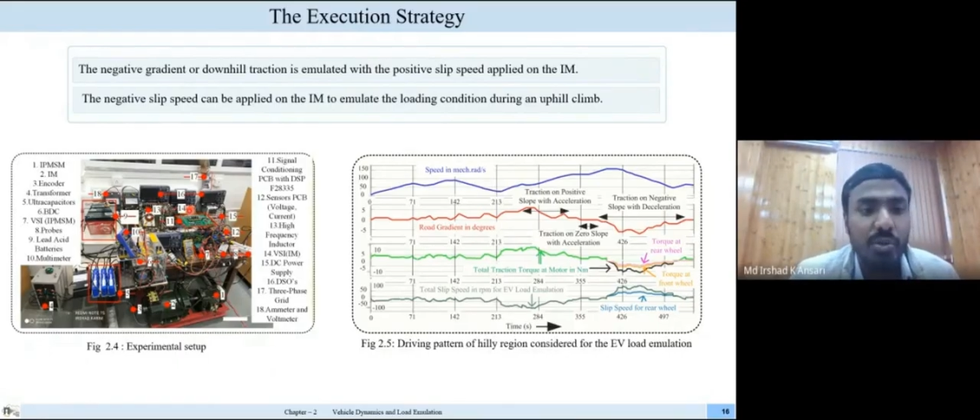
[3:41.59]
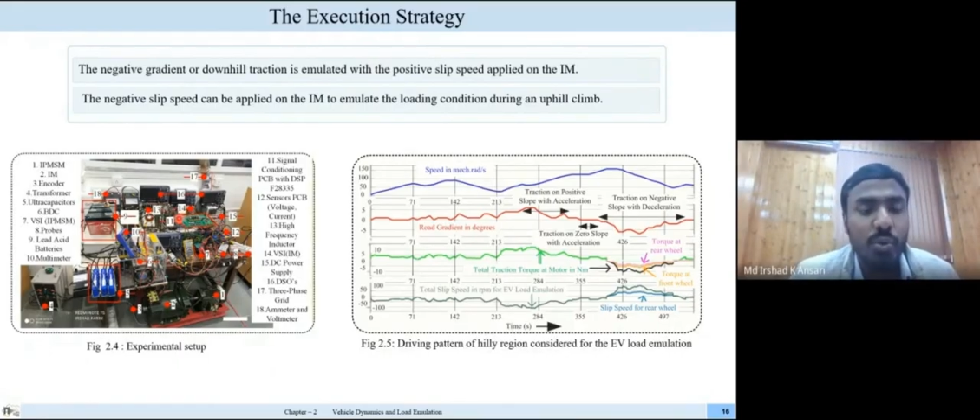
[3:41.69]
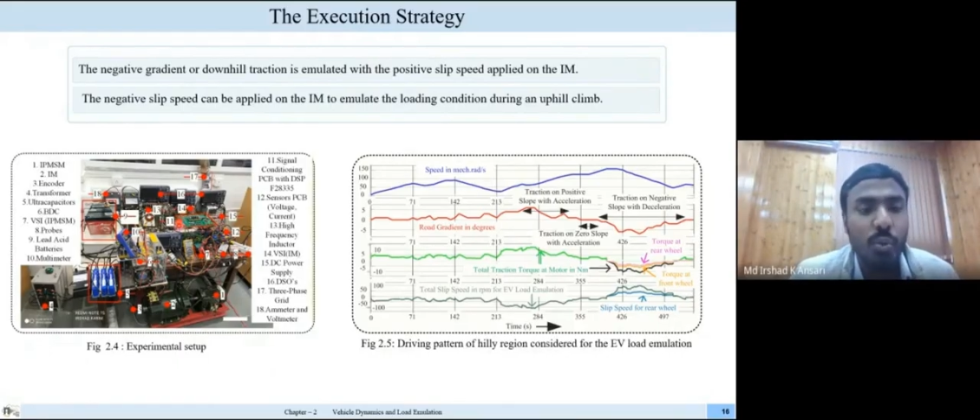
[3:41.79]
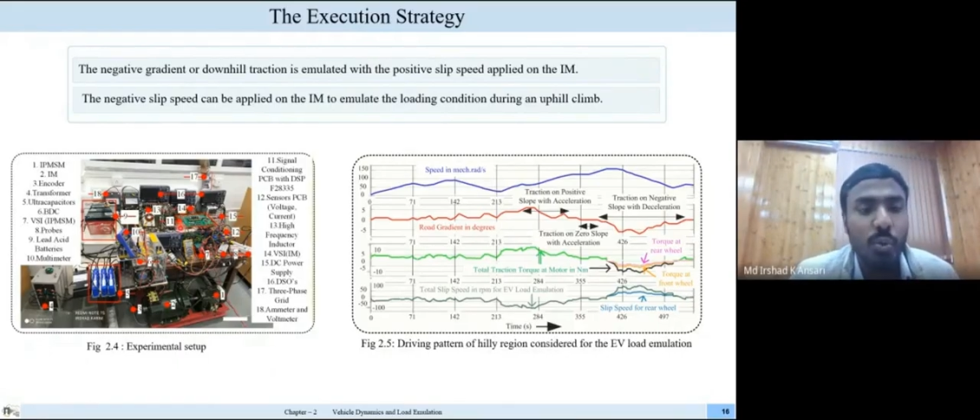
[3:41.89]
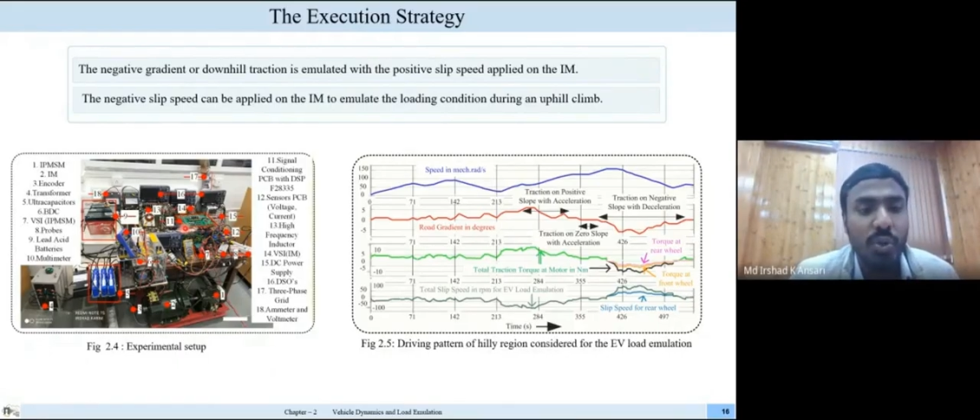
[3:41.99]

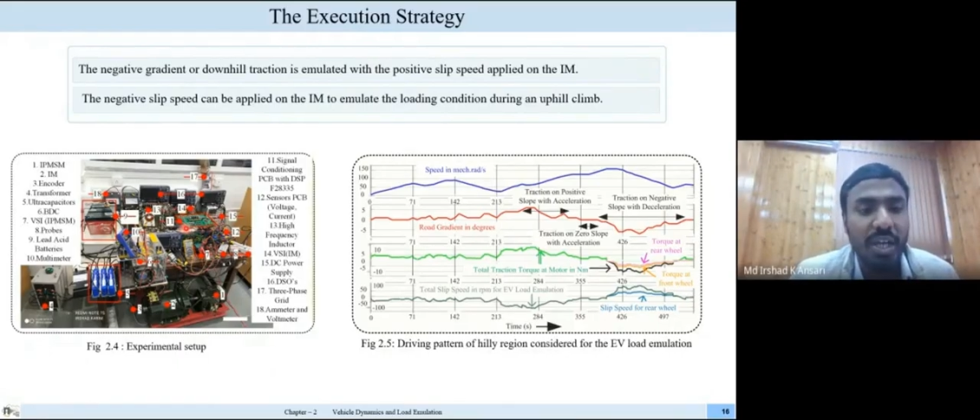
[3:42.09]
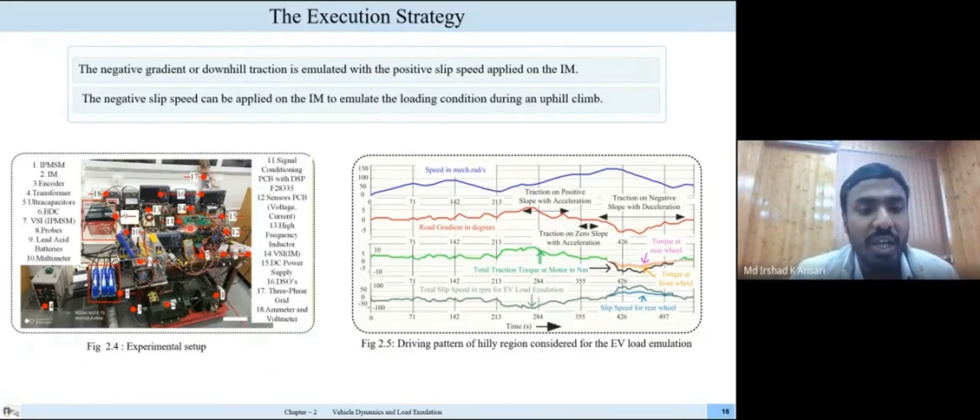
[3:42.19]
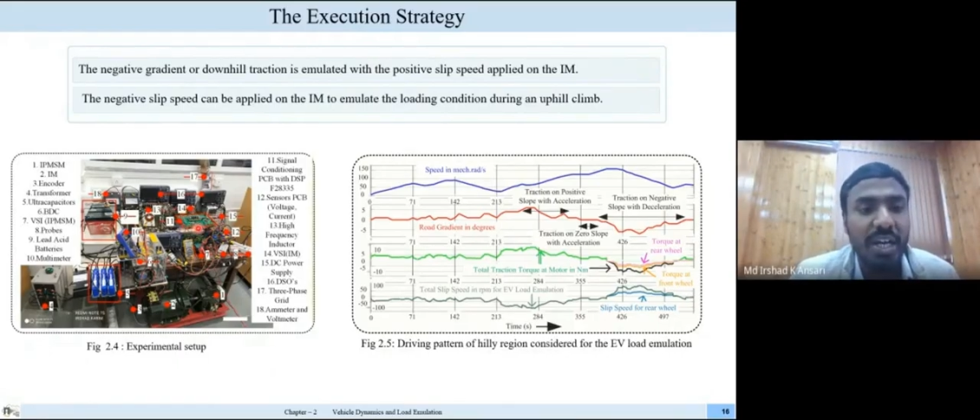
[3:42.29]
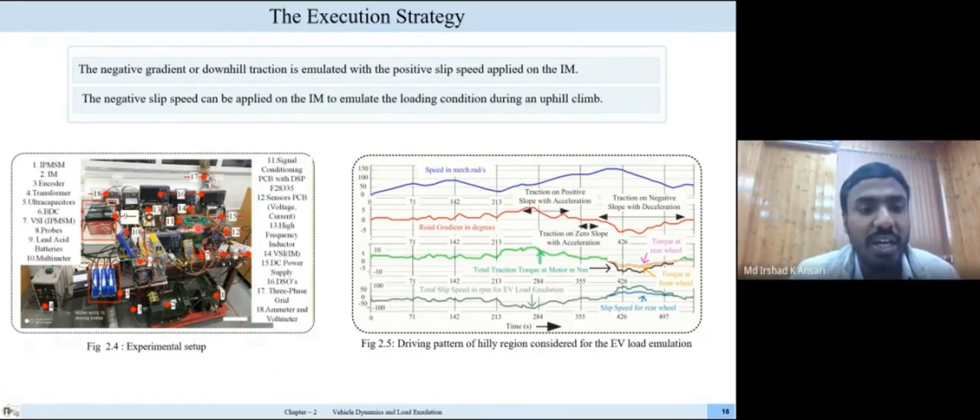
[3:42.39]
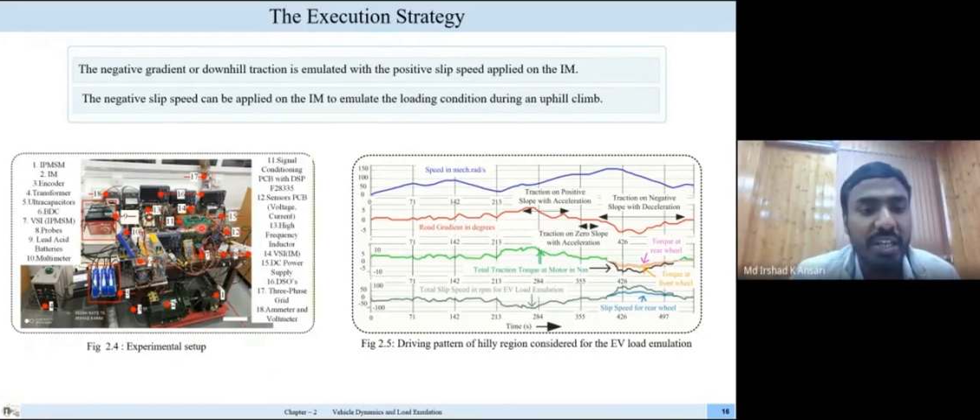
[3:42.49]
through
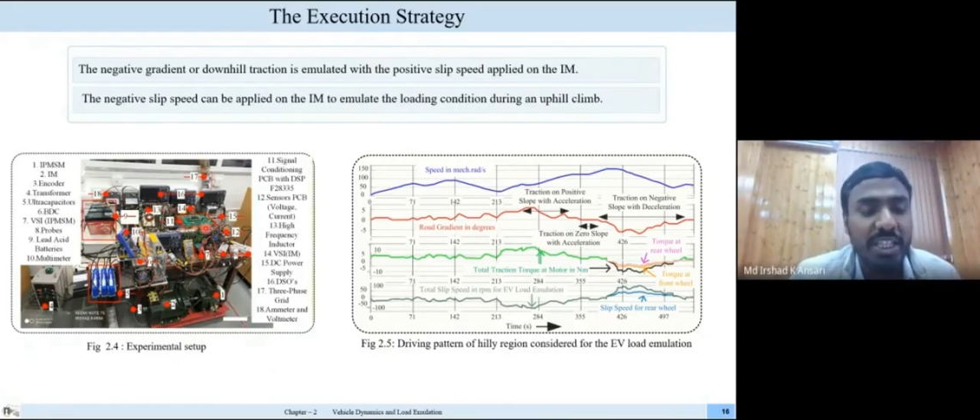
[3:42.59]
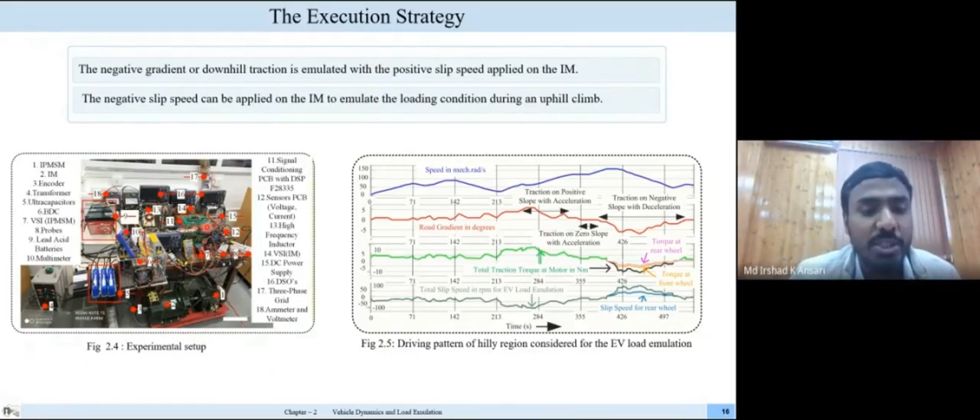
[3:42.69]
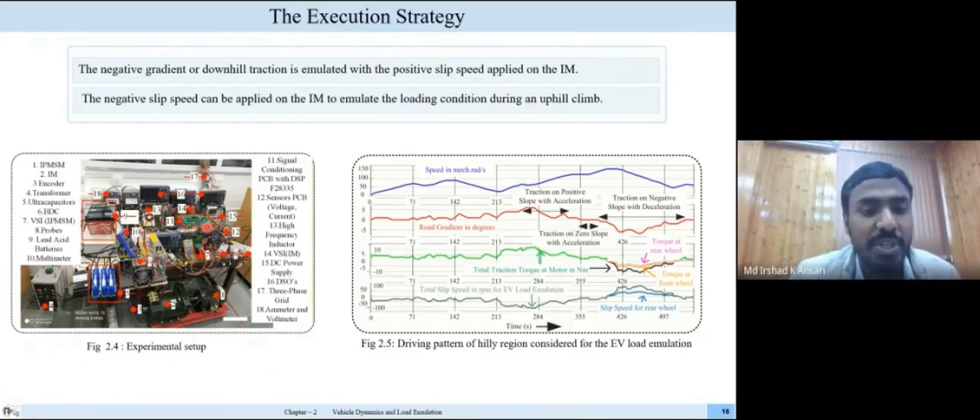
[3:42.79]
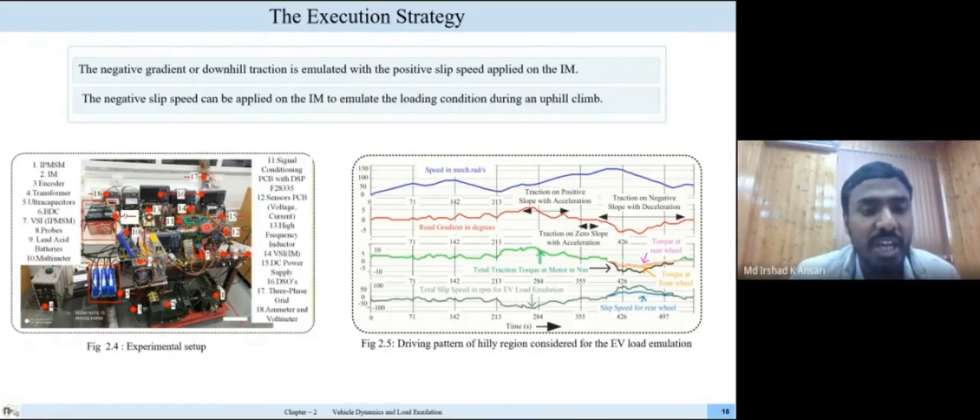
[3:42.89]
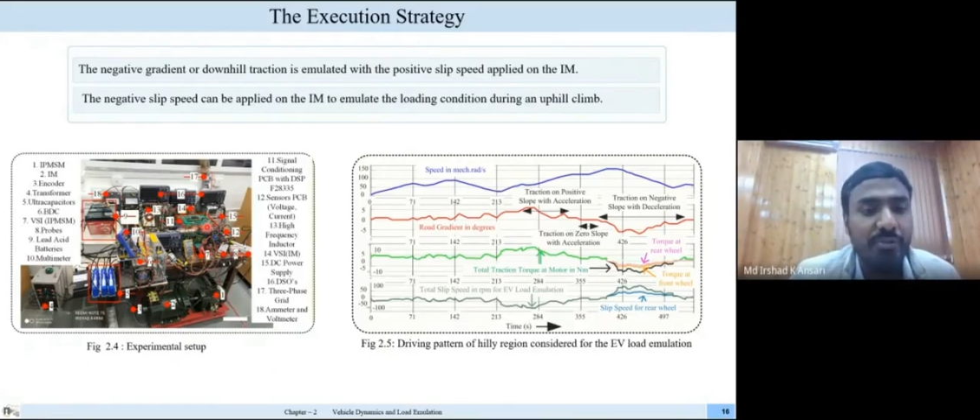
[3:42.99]
a DSP